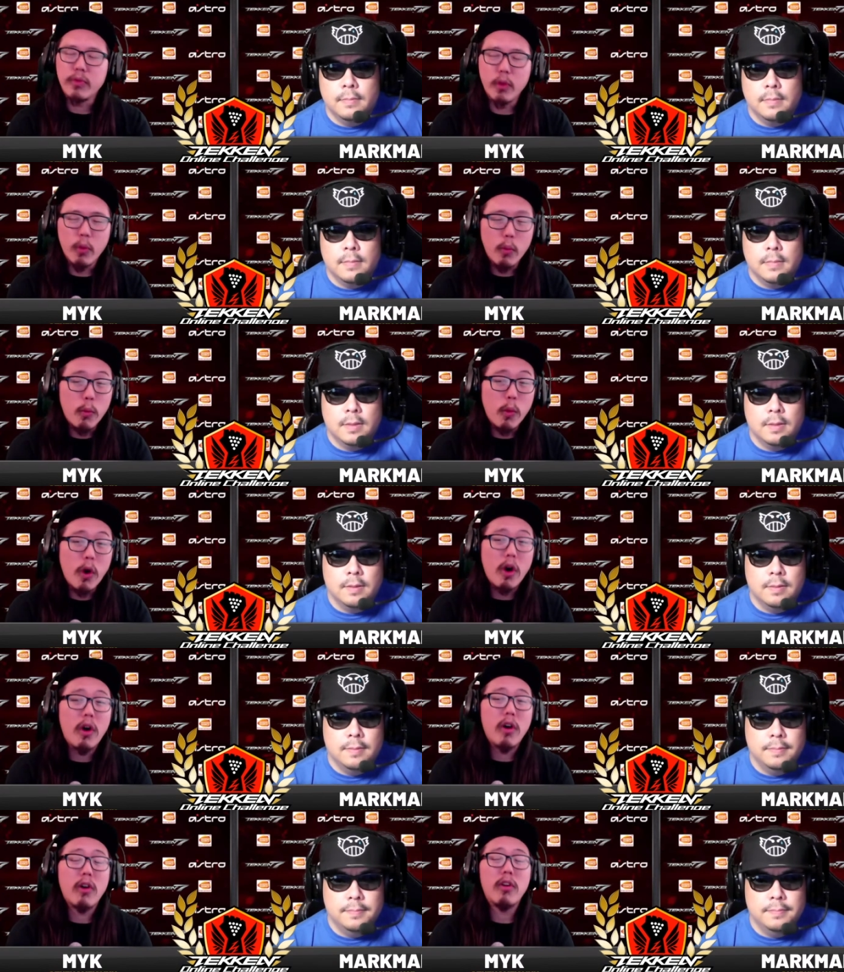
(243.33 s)
Speaker 1: the
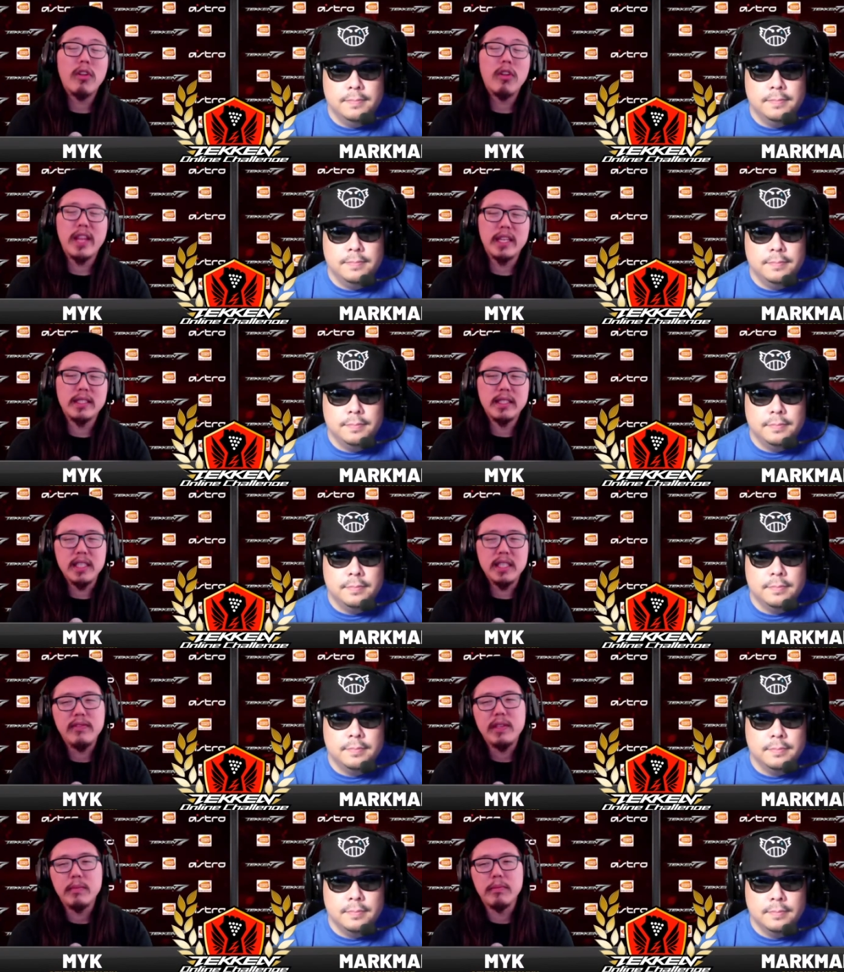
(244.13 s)
wall that Steve
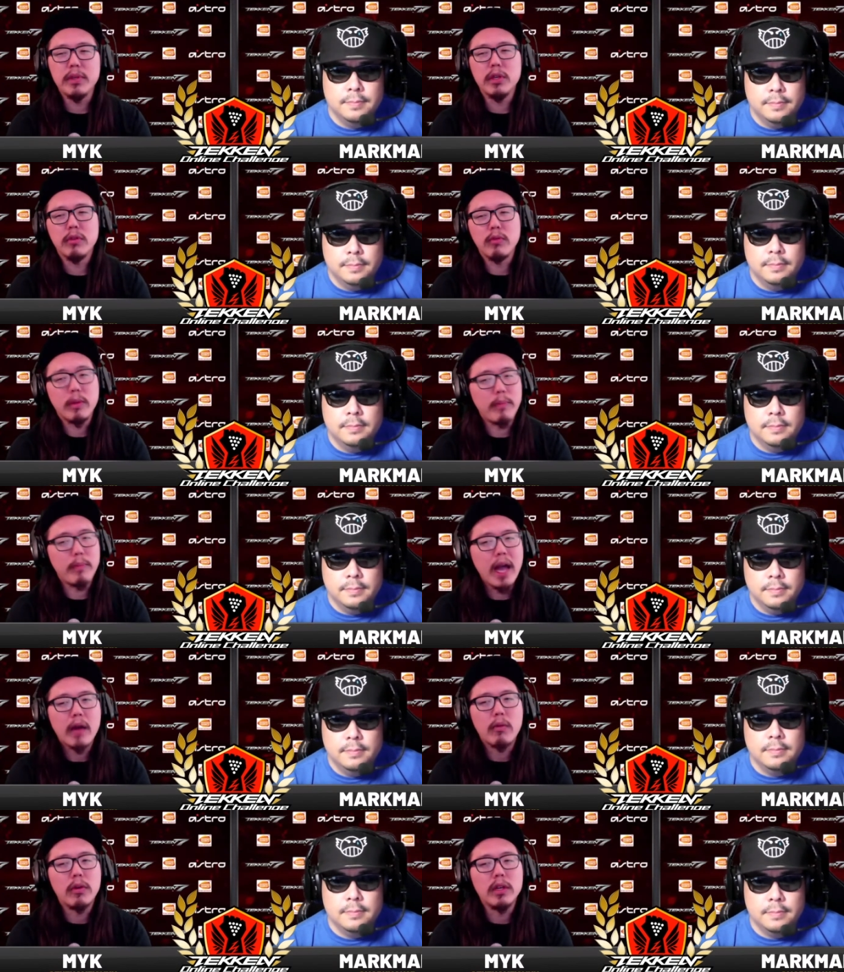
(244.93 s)
can build with
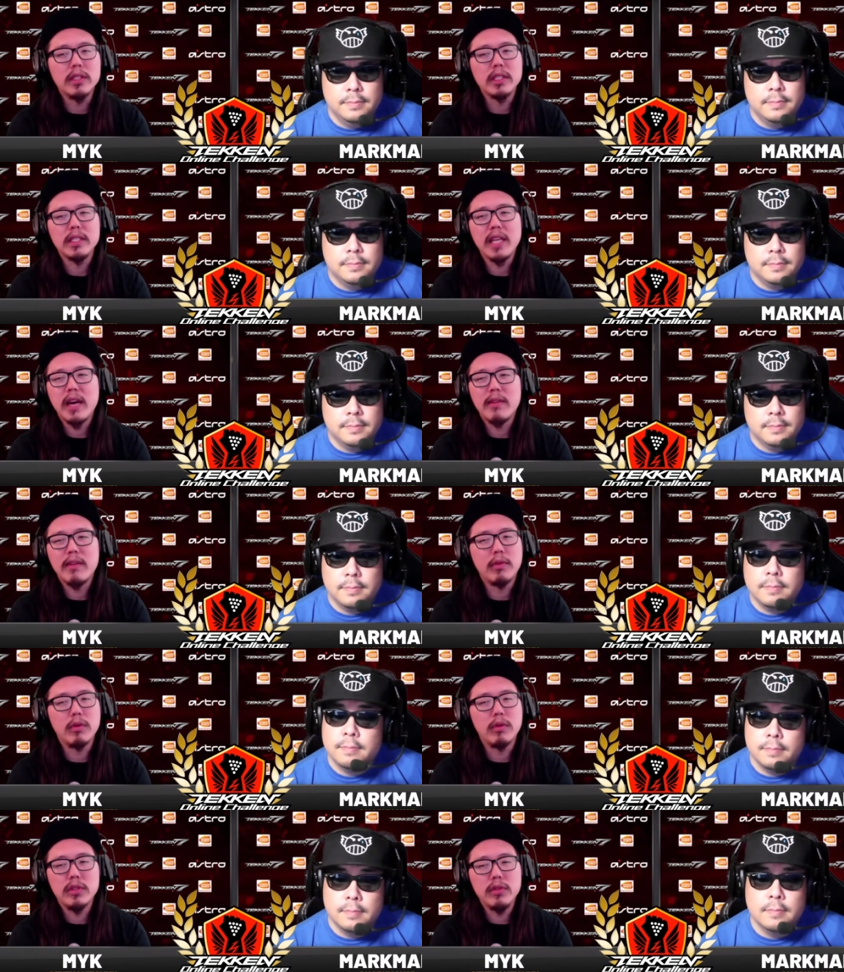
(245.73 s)
back ones and down
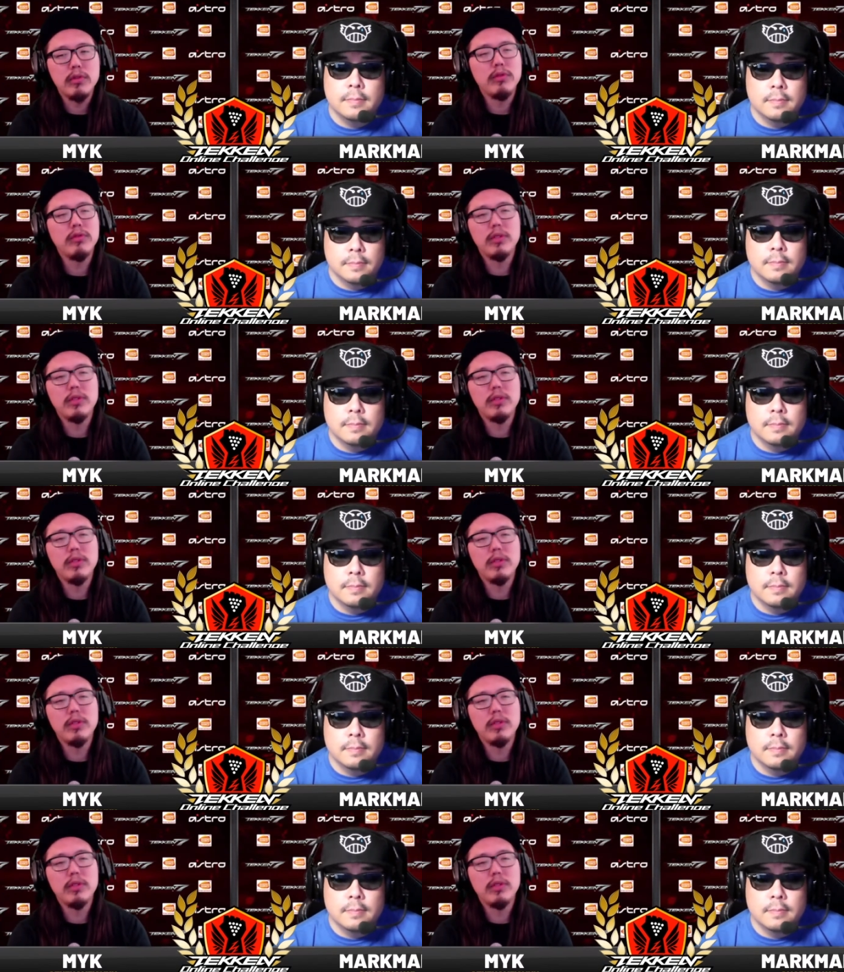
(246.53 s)
forward twos.